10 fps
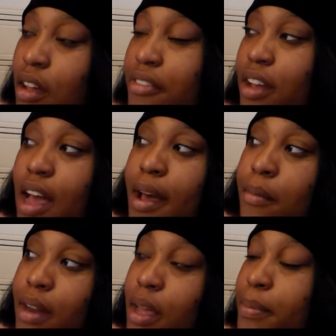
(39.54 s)
I forgot
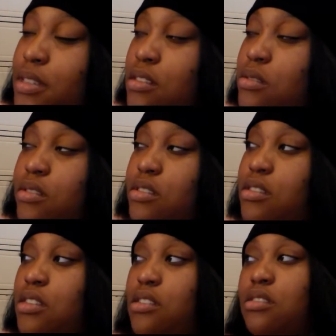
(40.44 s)
how many episodes was
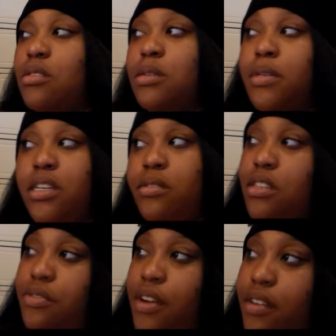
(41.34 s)
in season 3, but it
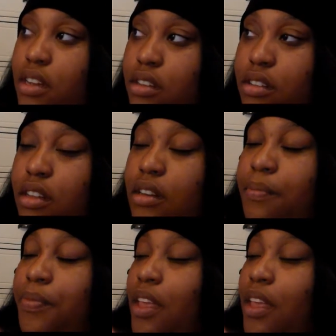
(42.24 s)
was very good.